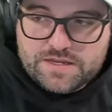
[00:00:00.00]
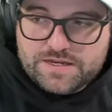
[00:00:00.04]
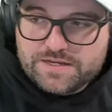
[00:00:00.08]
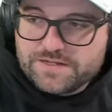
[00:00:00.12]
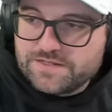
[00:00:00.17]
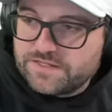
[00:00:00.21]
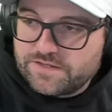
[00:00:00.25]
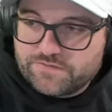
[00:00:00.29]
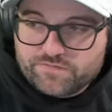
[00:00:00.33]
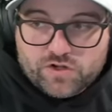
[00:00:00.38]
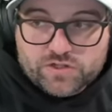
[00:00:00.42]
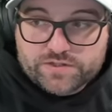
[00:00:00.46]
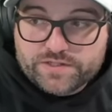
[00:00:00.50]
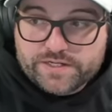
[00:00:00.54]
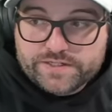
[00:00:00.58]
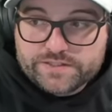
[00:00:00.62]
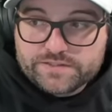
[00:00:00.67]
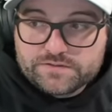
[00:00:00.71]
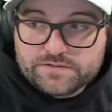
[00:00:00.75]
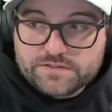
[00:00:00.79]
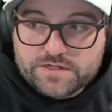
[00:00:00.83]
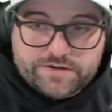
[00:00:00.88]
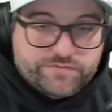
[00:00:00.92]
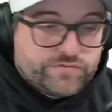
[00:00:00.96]
They've all done
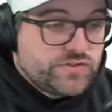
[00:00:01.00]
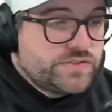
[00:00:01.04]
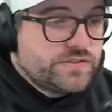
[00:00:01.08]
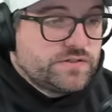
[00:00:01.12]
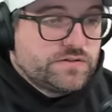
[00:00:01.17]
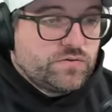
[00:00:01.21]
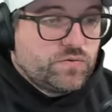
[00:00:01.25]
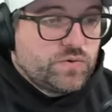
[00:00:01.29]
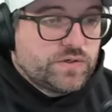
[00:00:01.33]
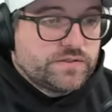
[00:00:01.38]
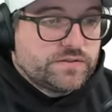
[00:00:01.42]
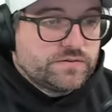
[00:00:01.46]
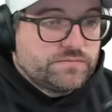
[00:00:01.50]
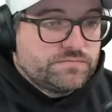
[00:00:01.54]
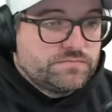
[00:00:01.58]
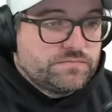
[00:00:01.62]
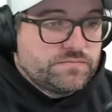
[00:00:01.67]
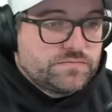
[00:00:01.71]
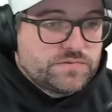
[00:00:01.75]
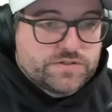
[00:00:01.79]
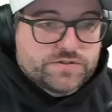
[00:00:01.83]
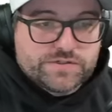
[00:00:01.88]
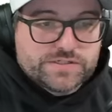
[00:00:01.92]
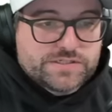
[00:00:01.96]
it, every single one of them.
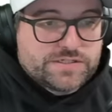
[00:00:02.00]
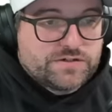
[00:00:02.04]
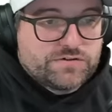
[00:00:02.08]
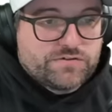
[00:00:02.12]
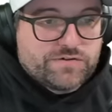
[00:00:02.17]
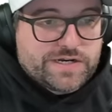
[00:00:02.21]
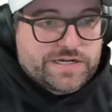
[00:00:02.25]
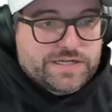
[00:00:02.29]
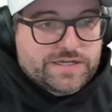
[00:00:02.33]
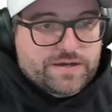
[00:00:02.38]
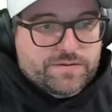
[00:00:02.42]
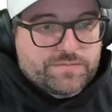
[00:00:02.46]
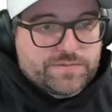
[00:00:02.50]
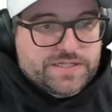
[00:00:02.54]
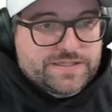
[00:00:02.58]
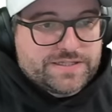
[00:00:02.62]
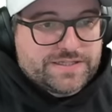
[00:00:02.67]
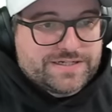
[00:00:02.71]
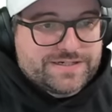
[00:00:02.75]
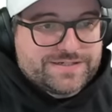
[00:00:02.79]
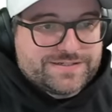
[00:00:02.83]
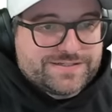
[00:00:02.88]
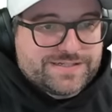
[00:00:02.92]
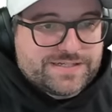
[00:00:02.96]
There isn't a grading company
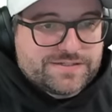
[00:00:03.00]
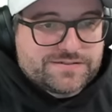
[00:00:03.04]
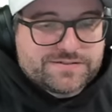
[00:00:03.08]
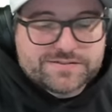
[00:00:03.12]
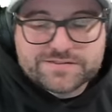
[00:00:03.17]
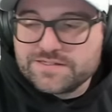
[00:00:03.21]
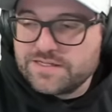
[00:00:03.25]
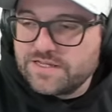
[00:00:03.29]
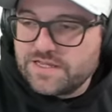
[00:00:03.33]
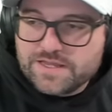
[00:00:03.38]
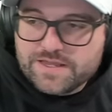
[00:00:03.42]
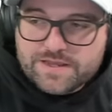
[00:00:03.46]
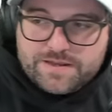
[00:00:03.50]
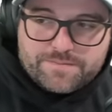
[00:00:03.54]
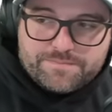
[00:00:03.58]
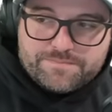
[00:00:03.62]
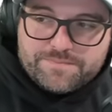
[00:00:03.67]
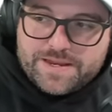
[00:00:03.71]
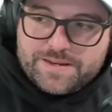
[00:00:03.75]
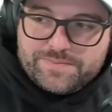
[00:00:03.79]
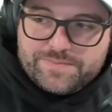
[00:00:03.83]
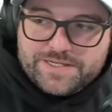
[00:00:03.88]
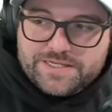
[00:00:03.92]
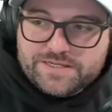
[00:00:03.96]
that exists,
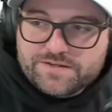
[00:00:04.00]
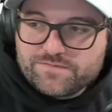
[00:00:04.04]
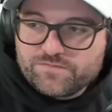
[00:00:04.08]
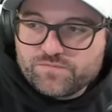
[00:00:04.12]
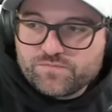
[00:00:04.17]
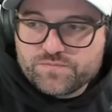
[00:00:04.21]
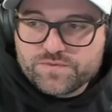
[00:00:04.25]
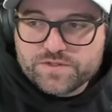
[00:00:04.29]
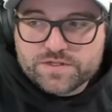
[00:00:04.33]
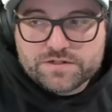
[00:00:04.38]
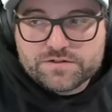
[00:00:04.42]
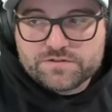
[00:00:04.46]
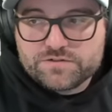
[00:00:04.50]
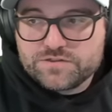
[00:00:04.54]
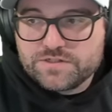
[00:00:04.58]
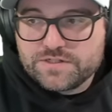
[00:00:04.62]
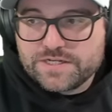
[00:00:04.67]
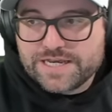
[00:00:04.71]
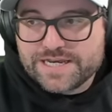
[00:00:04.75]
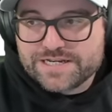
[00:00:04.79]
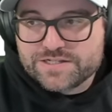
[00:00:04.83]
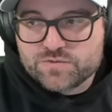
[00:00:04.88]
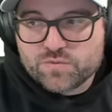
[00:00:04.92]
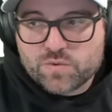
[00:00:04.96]
maybe uh,
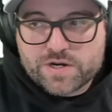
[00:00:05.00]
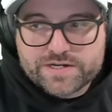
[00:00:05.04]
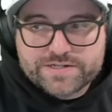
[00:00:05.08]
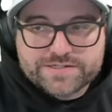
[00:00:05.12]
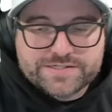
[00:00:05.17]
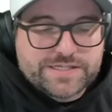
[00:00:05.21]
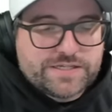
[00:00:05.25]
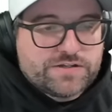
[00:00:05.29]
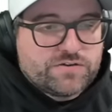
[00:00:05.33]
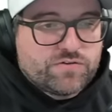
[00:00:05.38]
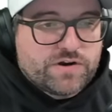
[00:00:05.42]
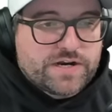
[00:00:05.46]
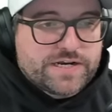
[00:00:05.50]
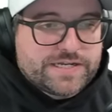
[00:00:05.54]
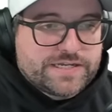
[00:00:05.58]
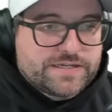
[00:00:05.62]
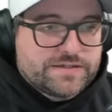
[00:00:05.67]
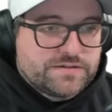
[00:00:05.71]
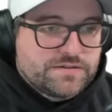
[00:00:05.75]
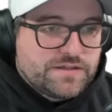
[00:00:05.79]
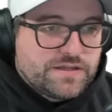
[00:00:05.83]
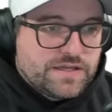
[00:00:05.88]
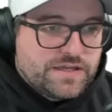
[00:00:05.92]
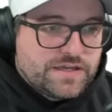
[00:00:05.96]
XYZ
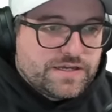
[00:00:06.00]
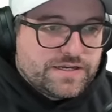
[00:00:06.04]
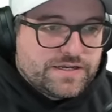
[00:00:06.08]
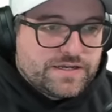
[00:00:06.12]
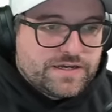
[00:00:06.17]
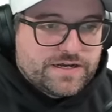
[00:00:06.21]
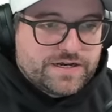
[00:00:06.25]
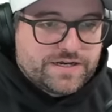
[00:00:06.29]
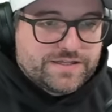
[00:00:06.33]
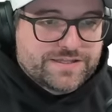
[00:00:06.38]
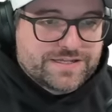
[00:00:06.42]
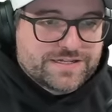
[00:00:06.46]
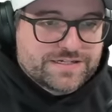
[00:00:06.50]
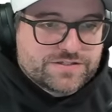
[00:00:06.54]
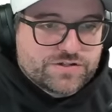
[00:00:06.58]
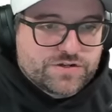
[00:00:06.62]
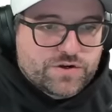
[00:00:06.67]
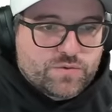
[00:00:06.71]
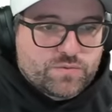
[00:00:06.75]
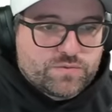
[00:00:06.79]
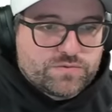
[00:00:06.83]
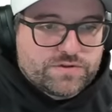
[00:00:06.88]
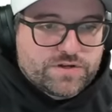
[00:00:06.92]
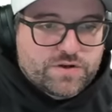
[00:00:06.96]
grading, uh, that's
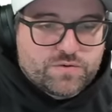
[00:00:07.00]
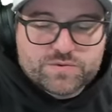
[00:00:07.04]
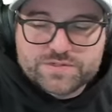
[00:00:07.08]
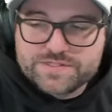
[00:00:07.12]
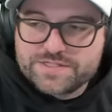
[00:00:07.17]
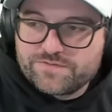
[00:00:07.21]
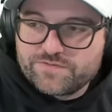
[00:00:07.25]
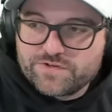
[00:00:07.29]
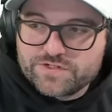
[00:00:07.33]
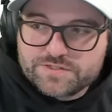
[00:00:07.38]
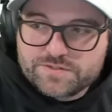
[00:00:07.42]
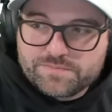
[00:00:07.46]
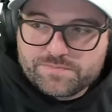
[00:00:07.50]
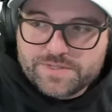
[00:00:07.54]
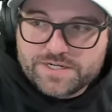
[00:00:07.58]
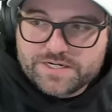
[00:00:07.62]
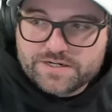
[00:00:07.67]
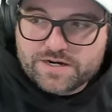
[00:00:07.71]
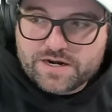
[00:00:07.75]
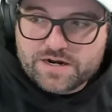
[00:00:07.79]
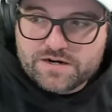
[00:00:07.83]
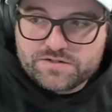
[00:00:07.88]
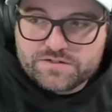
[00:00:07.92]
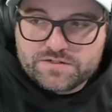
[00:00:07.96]
no no one's ever submit a
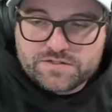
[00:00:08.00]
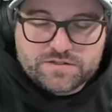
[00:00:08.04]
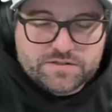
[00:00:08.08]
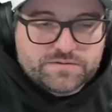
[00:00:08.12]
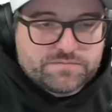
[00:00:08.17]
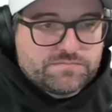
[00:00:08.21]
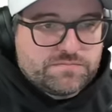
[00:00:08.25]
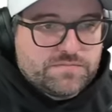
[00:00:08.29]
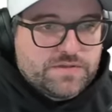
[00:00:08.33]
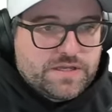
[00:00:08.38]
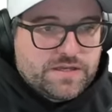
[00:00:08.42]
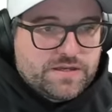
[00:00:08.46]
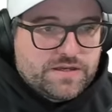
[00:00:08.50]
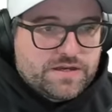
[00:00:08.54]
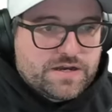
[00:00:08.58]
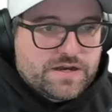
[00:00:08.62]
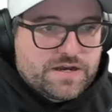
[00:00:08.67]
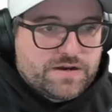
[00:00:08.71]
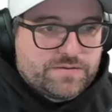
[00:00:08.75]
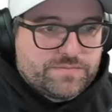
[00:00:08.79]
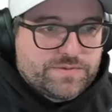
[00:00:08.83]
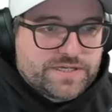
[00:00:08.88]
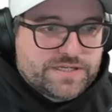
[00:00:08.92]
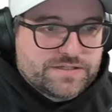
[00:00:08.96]
card to them
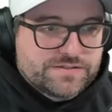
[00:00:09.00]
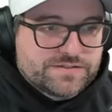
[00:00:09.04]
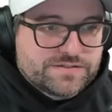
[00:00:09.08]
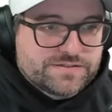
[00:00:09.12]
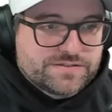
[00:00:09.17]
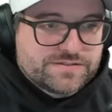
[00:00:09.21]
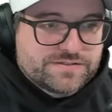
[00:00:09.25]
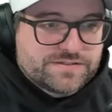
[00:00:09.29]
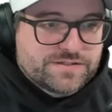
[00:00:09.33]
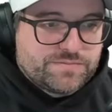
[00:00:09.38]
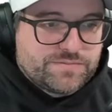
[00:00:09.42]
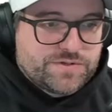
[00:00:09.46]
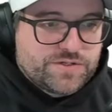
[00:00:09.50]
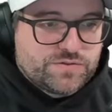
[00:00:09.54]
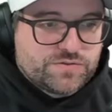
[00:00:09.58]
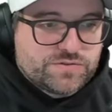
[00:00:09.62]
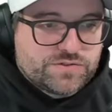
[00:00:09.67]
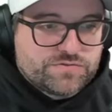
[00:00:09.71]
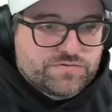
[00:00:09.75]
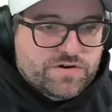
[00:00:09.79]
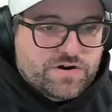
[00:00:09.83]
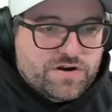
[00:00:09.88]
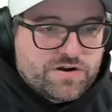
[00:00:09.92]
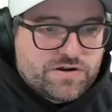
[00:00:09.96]
uh, because it's in some
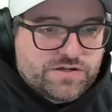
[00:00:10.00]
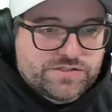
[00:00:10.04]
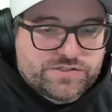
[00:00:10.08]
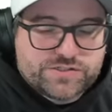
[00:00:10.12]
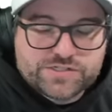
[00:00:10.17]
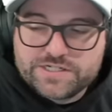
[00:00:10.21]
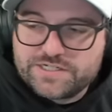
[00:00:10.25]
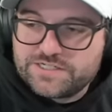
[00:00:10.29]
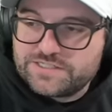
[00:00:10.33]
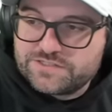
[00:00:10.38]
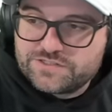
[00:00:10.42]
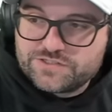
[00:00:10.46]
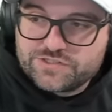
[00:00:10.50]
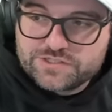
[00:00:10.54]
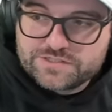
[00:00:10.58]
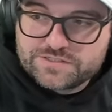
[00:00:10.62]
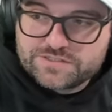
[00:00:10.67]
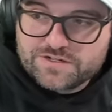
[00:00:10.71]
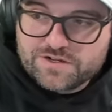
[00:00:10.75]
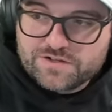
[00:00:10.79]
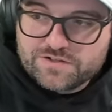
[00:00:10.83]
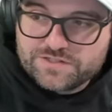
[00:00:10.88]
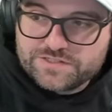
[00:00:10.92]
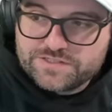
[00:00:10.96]
dude's garage and he's
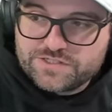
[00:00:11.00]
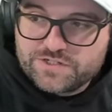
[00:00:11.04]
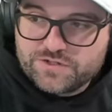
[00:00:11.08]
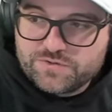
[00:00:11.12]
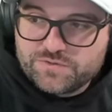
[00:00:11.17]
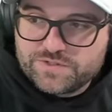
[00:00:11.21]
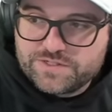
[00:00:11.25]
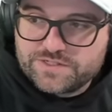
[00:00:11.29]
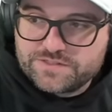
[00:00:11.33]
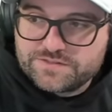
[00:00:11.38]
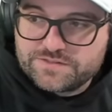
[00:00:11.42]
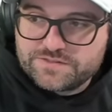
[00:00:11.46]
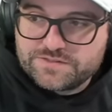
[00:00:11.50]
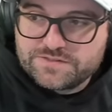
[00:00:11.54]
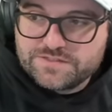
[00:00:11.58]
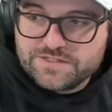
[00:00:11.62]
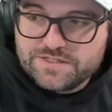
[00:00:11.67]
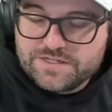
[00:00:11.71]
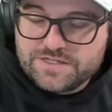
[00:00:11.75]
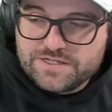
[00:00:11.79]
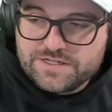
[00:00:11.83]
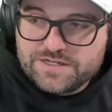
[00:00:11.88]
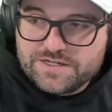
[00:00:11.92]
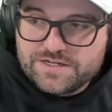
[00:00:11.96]
just, all he's doing is
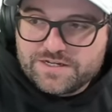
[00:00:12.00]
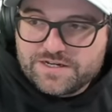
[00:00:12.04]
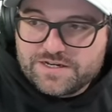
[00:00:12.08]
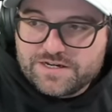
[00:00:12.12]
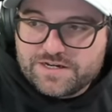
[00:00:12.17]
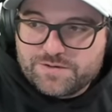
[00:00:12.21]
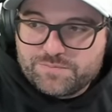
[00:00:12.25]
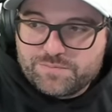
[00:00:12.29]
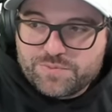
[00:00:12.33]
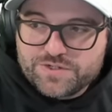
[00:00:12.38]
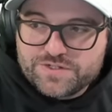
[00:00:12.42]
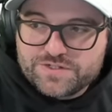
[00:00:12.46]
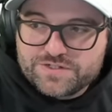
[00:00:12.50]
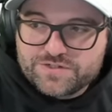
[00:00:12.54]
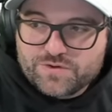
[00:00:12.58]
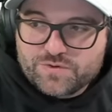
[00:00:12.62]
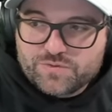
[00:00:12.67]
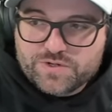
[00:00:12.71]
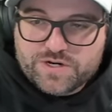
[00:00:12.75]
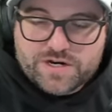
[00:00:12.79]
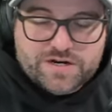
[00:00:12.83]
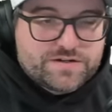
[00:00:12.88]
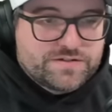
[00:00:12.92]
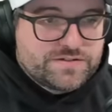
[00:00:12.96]
uh, putting his
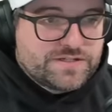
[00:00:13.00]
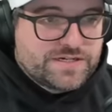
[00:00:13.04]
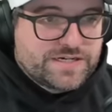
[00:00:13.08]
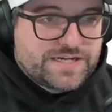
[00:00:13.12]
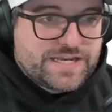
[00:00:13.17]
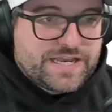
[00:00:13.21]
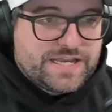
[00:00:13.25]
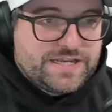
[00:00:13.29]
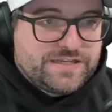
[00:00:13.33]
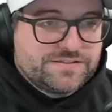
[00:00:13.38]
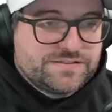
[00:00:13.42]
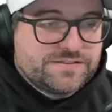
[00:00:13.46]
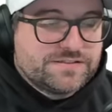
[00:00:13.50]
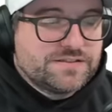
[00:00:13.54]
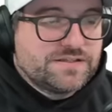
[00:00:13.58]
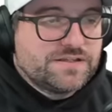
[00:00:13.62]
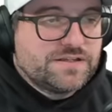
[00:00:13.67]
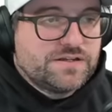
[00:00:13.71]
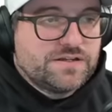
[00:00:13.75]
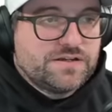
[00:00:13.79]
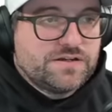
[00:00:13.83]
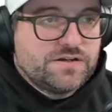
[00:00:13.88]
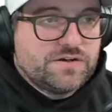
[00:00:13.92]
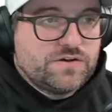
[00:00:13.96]
own cards in a case.
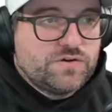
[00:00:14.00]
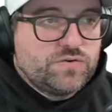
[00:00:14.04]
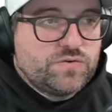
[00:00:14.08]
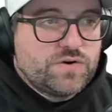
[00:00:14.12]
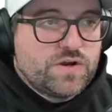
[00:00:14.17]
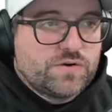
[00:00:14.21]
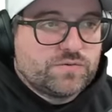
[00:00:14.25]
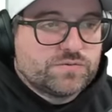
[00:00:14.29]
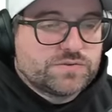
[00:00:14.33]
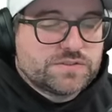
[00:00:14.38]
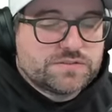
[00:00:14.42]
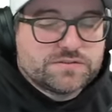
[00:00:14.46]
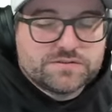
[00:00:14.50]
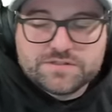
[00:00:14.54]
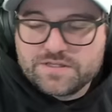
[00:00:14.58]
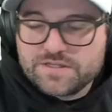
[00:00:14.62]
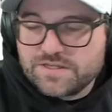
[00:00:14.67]
Who knows?